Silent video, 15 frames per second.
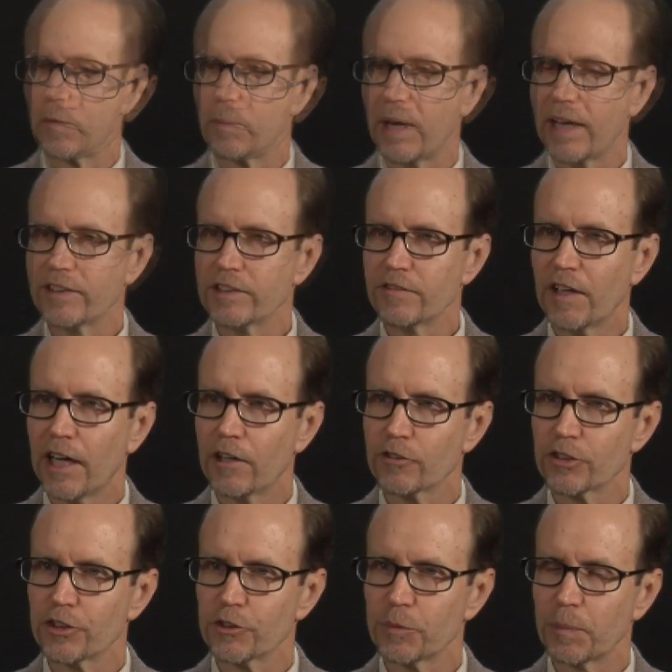Passive
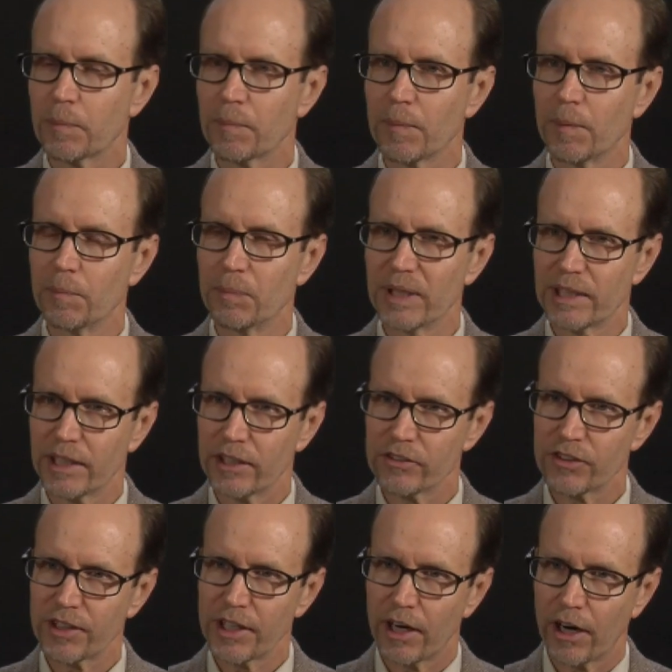houses,
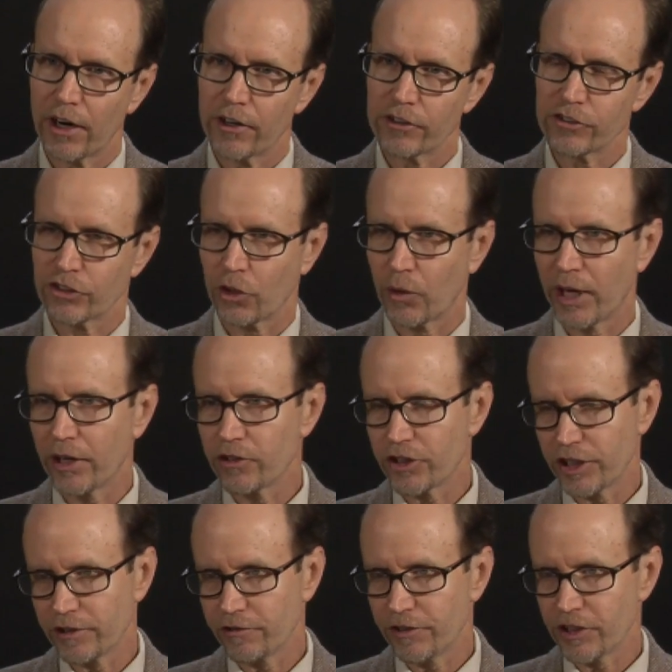because they are so
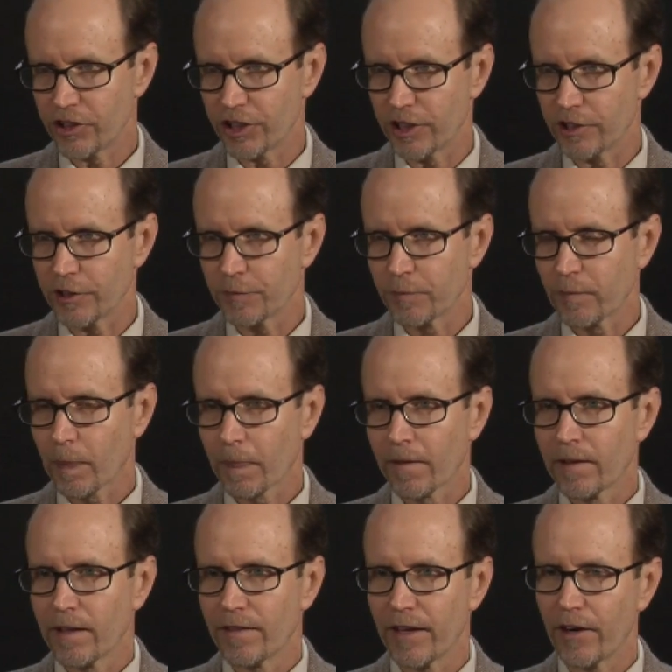energy efficient,
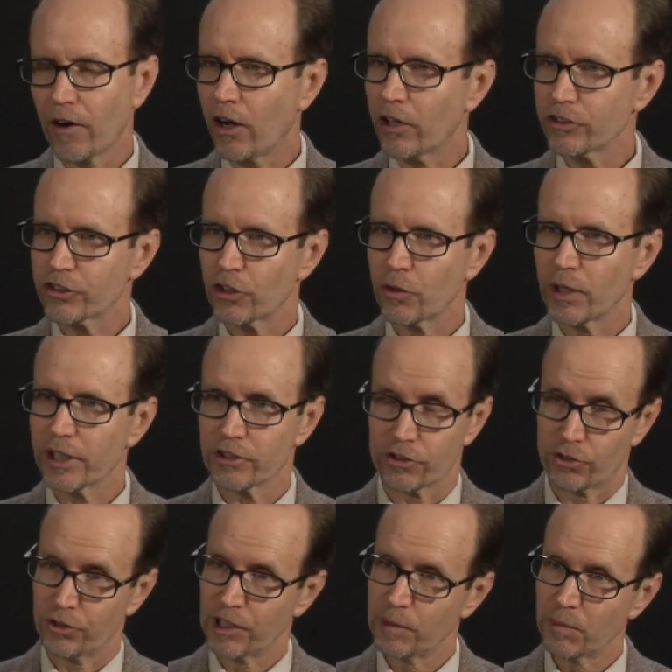they're also
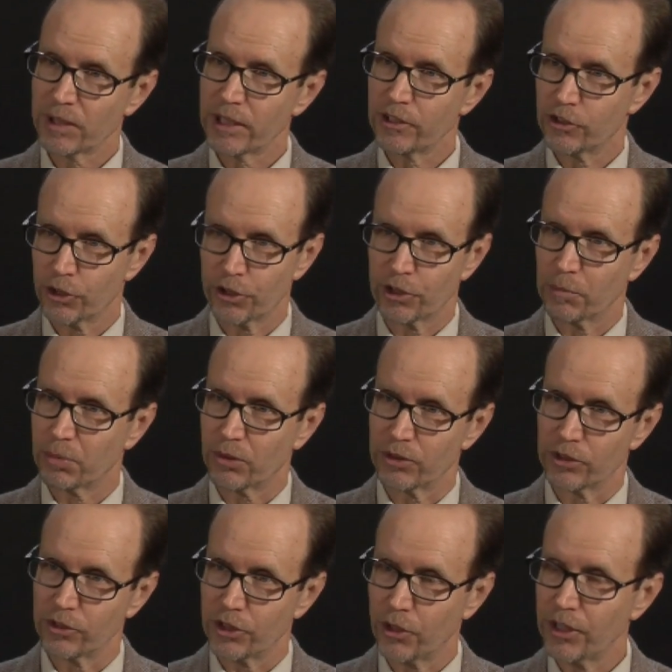extremely durable.
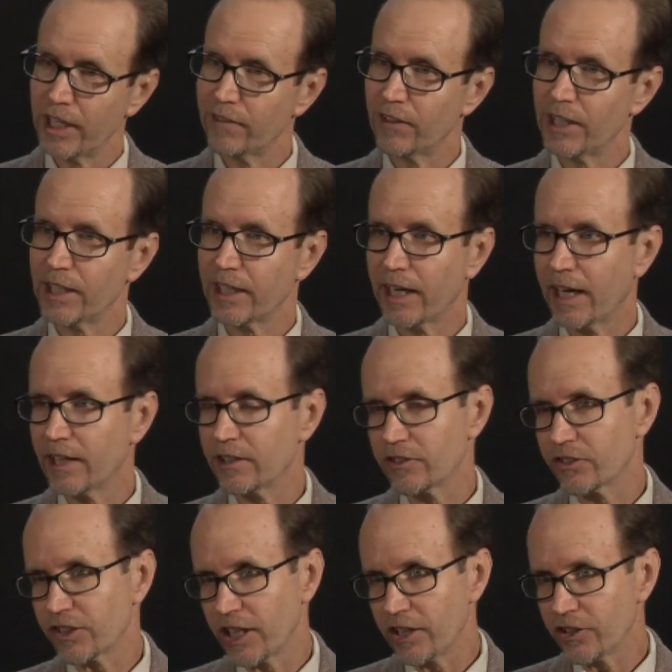You don't have any
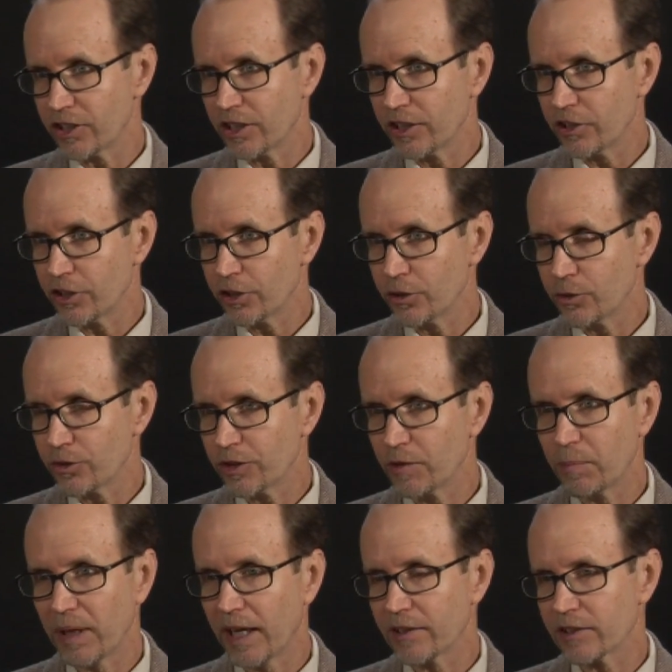condensation issues
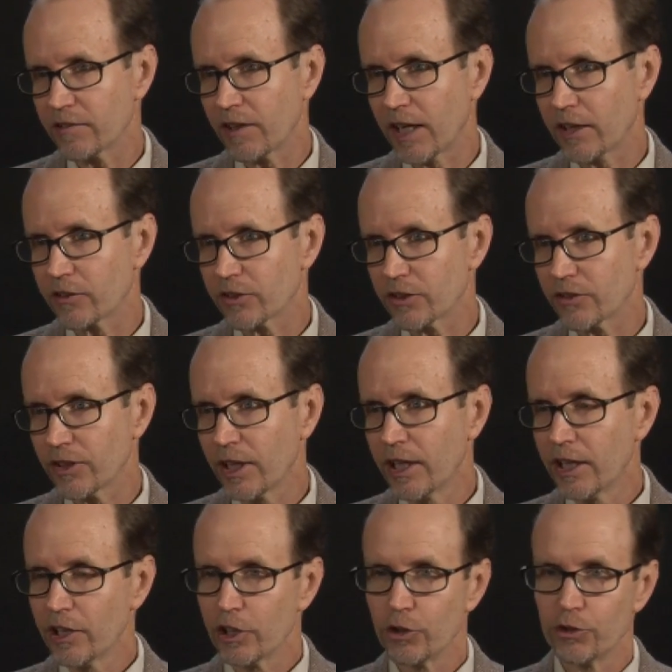in passive houses.
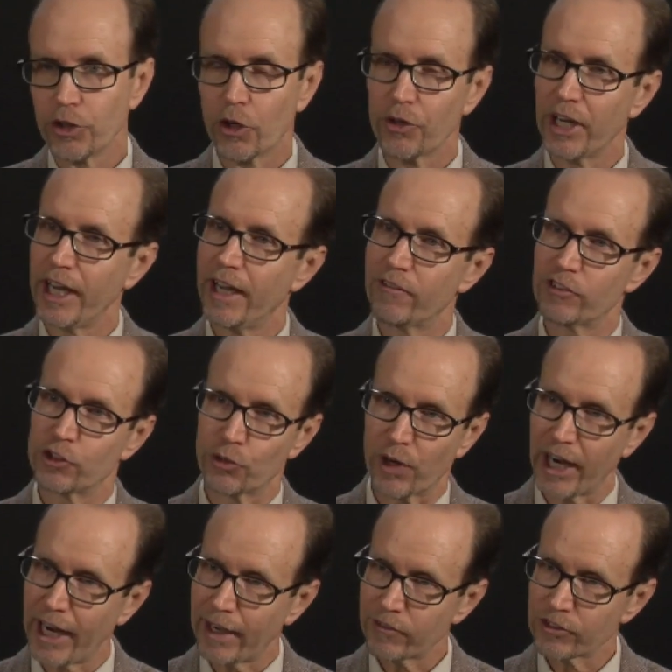You don't have
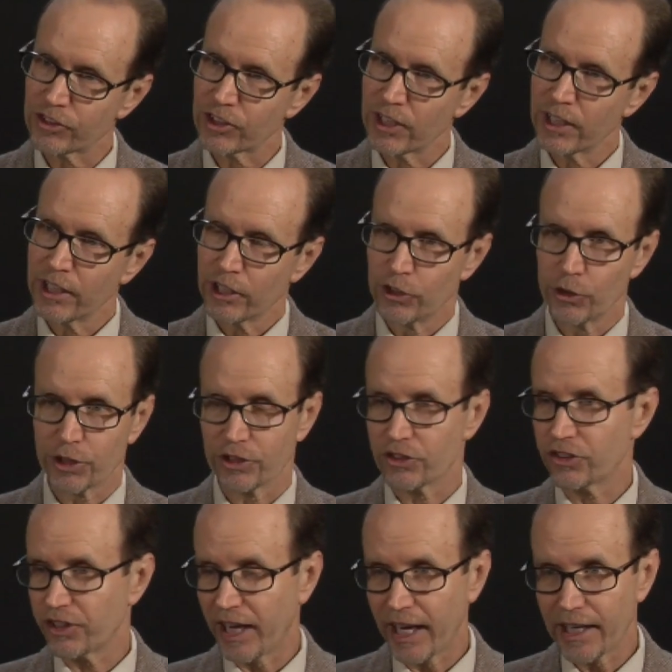drafts. You can
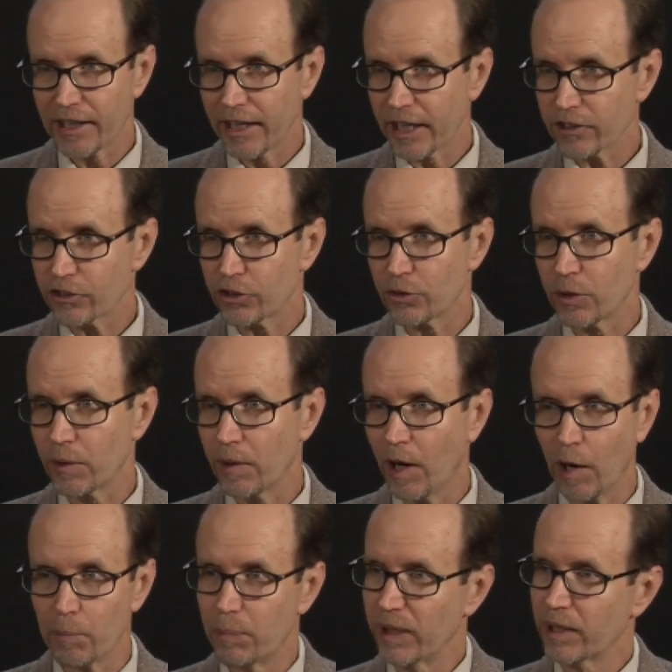stand next to a,
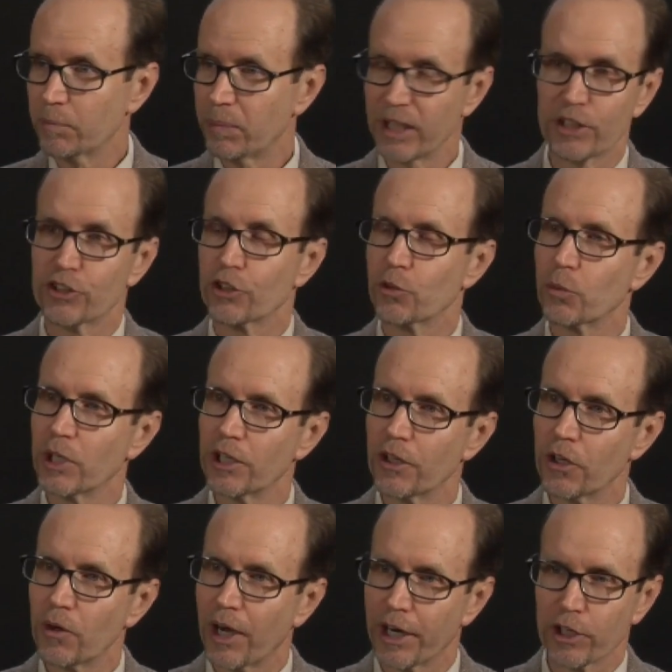a big picture
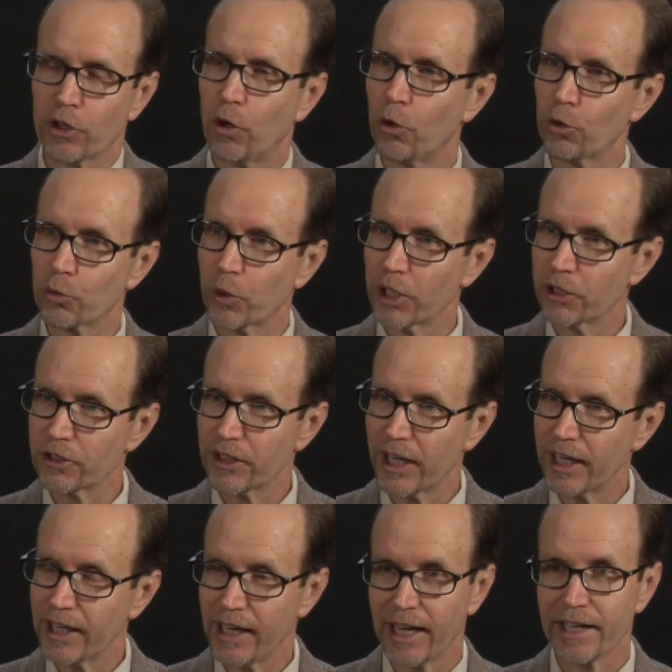window on a cold winter
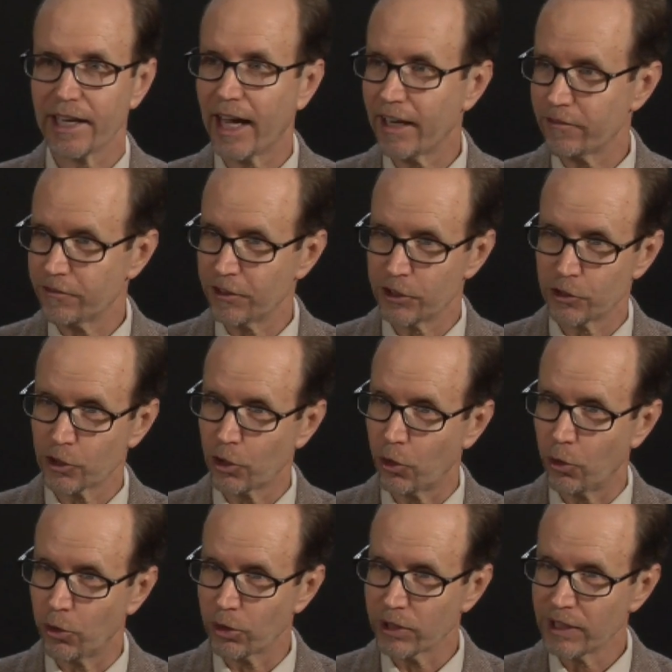day and not feel
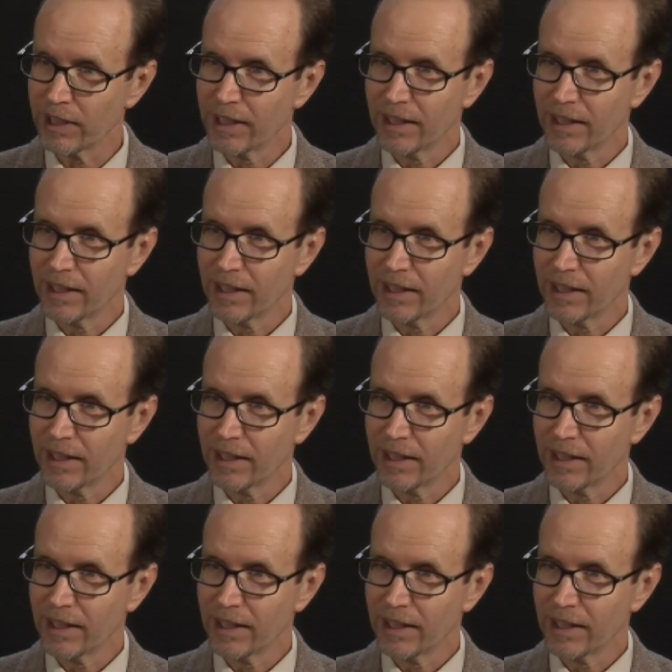cold.